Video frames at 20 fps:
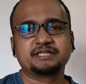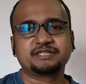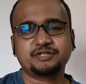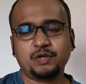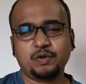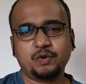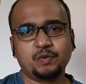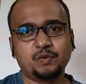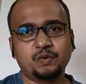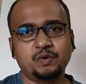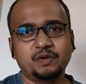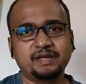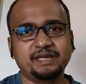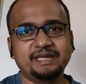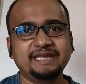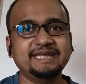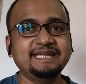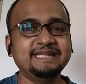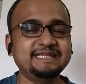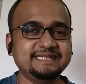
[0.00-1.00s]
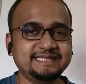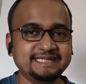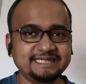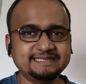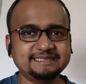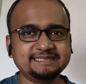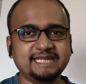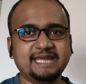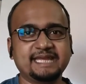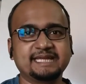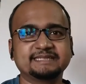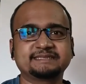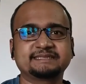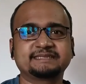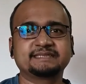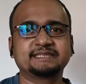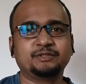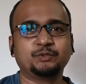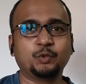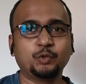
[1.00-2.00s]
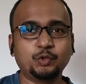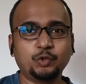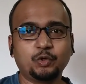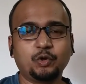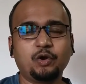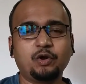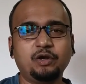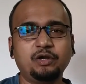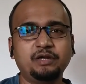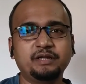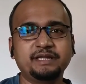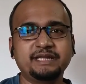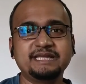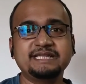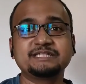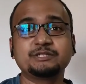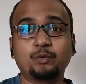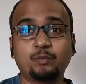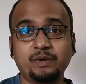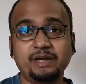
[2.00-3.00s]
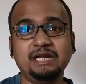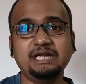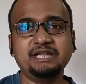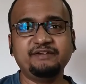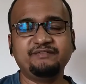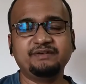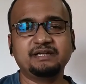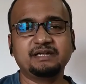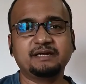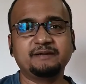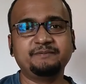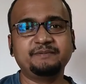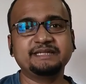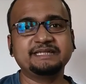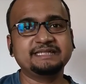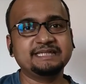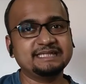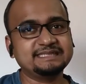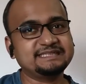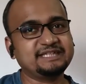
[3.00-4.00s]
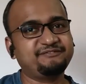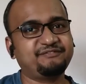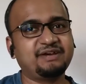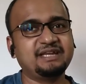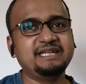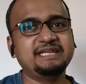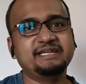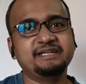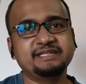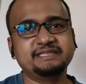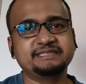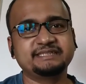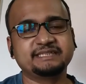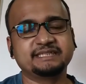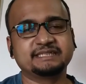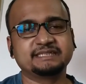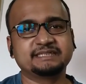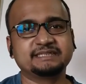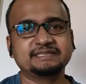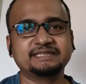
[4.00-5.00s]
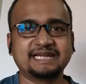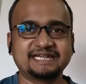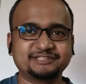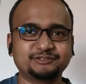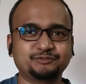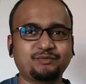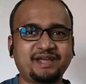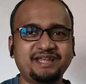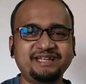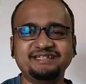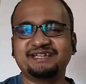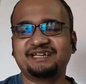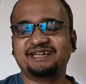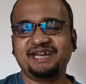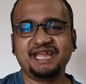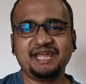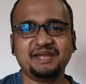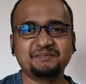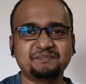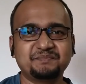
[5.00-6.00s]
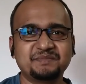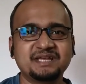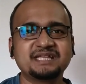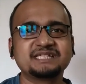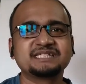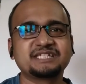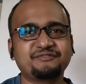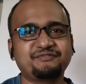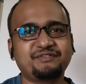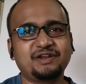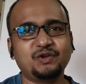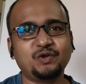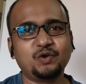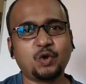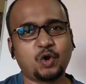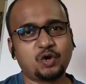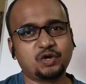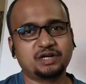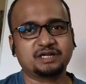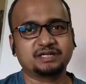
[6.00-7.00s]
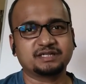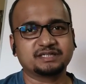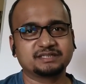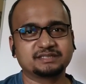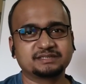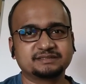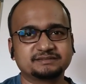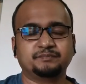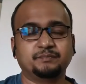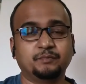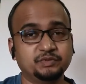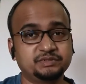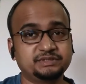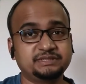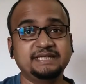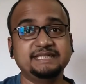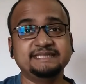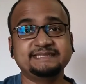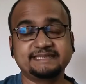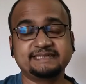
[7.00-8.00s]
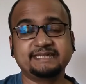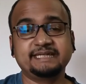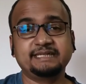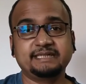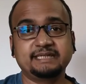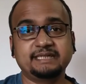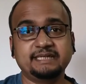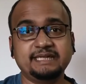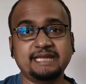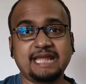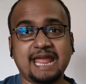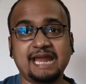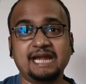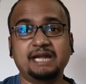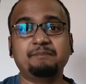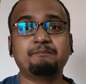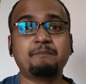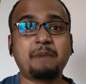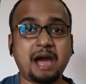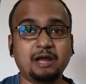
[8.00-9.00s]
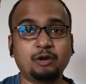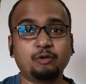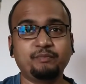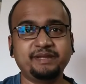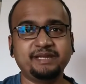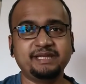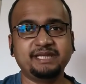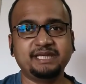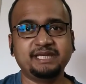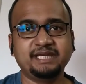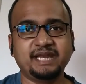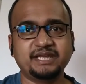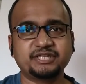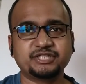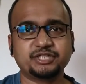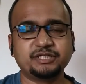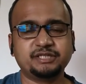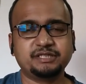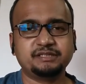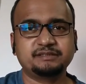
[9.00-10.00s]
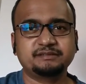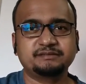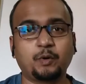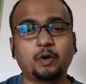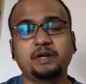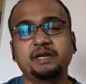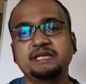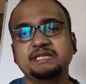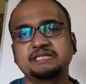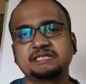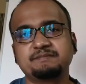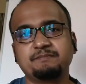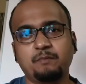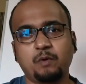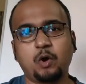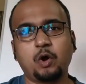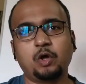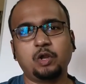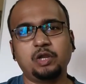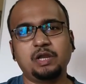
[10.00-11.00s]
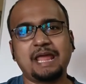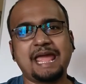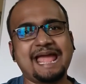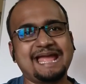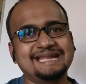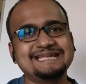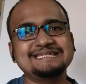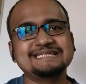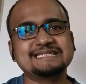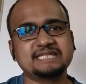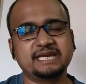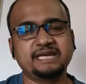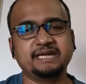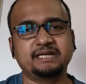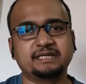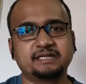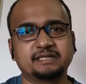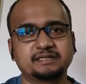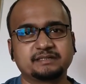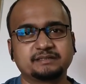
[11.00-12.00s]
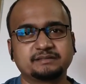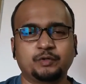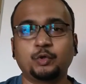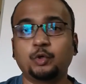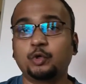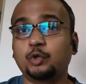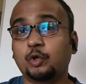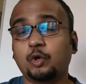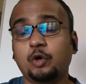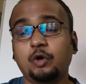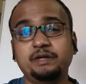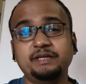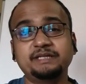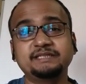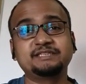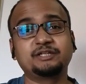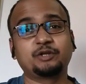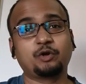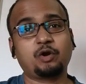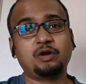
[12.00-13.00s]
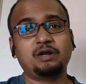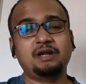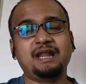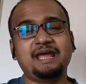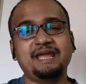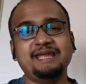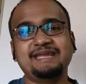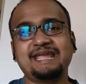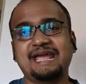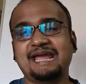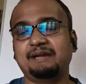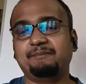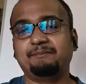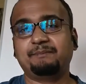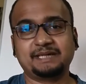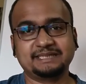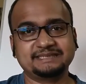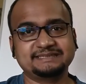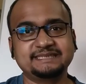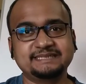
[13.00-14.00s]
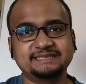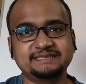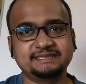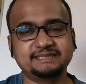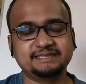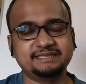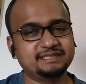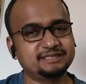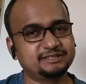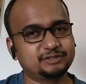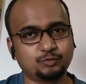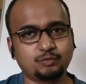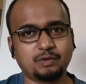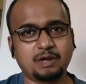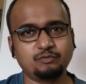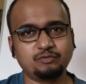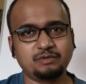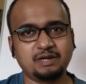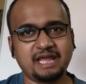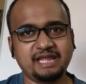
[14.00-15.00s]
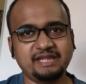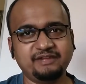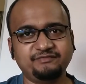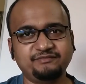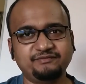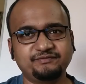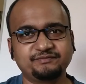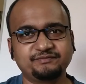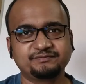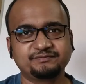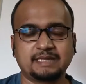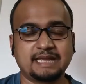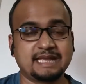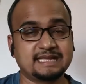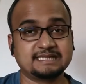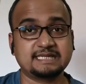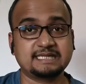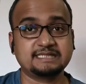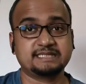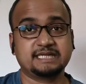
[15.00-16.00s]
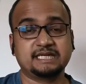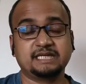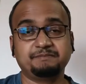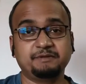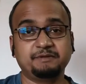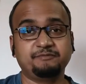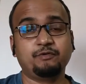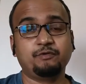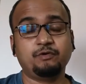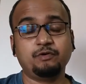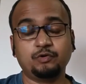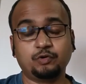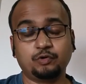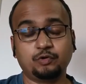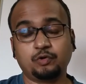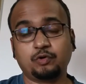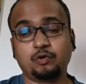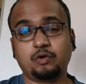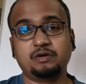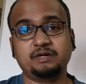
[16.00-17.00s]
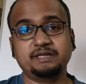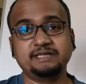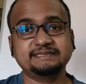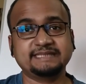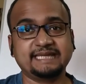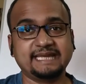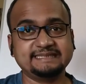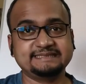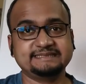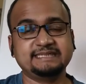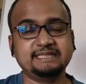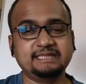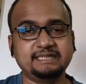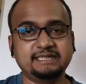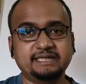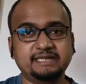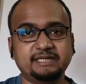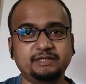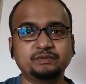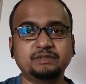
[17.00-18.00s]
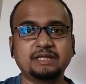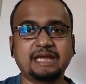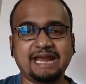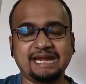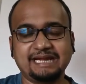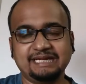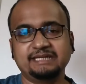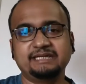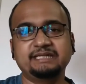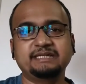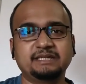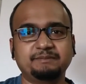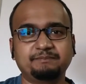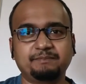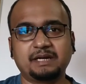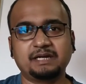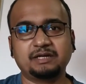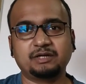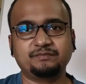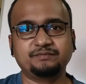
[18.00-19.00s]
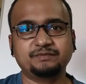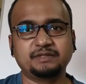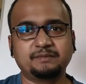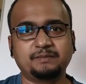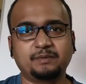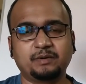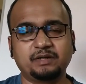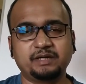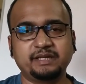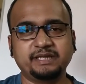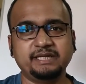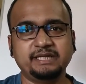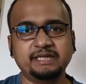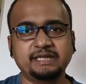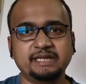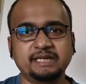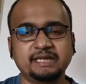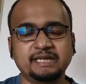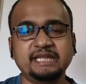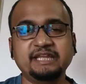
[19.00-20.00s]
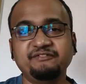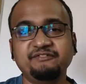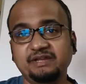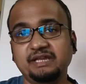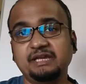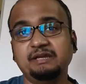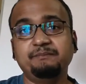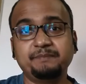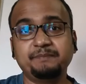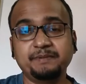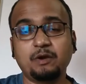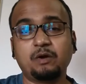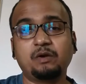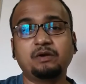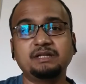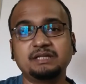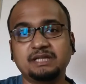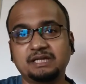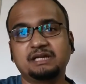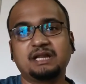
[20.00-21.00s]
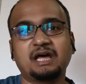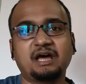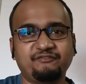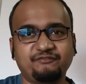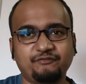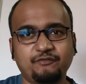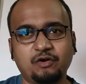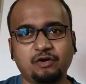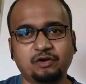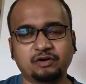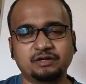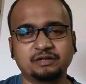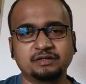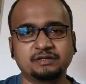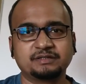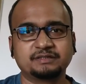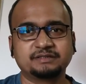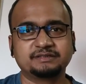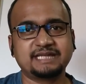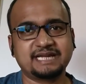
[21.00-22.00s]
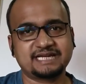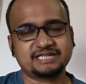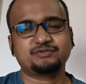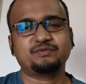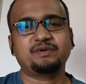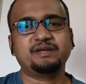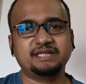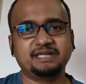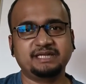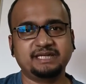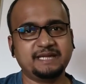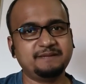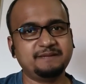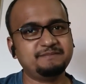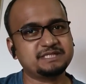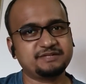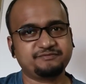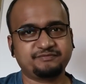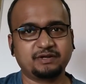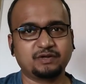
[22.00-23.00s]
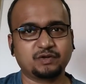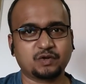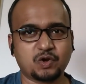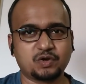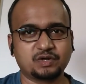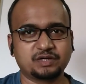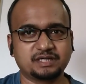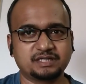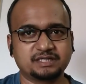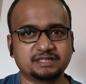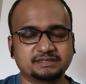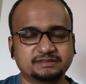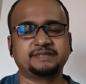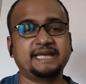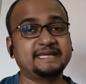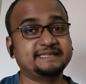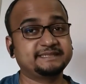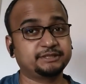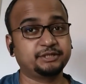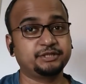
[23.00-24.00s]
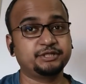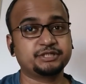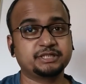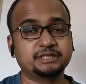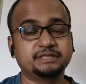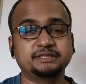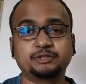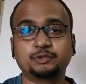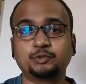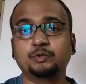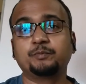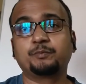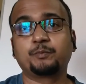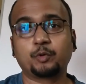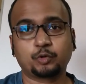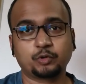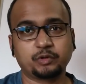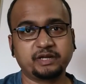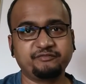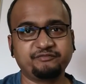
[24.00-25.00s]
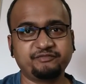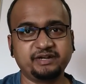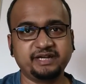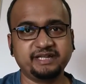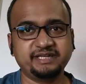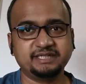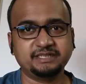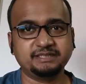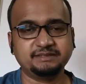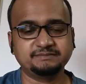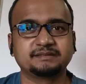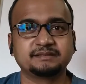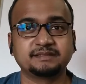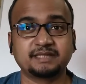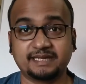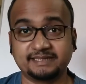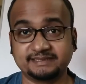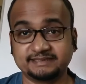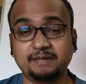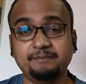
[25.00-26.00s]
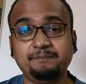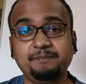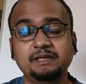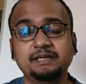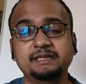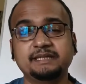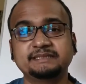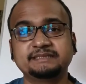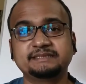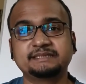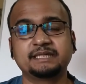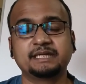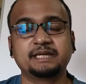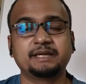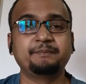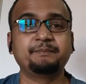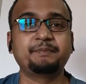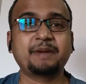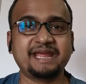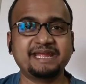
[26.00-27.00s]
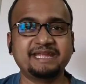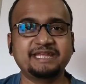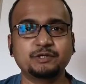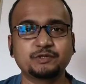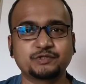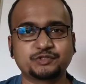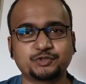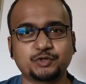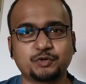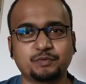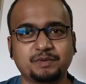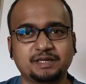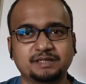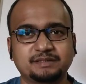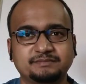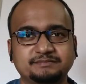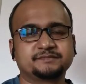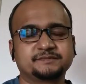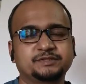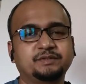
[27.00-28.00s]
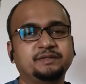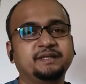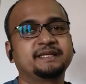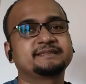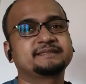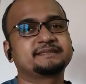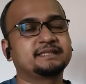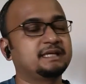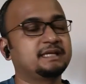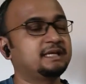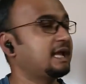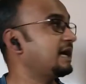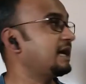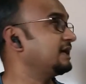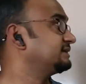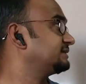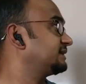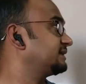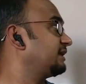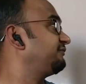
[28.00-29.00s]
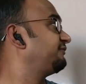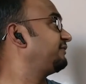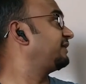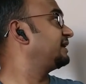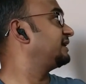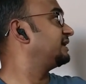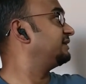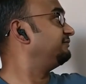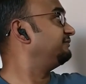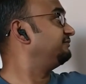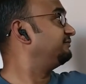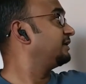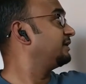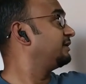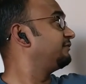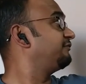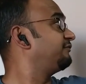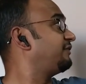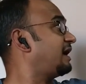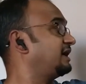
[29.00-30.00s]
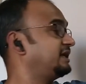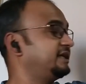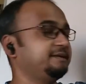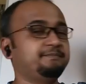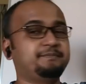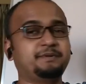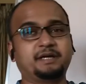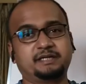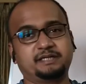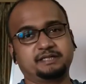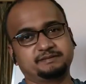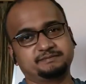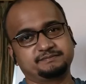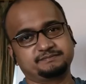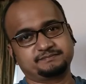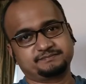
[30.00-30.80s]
so in this case, notochord is well developed in the cephalic region. That's why the name cephalochordata. Mostly sedentary and burrowing in nature, body is small and slender. Notochord is rod-like and persistent throughout life. As I said before, notochord is extended to the anterior part of the body even beyond the nerve cord. That's why the name cephalochordata. Excretion through protonephridia. The example is branchiostoma. So next, last subphylum vertebrata.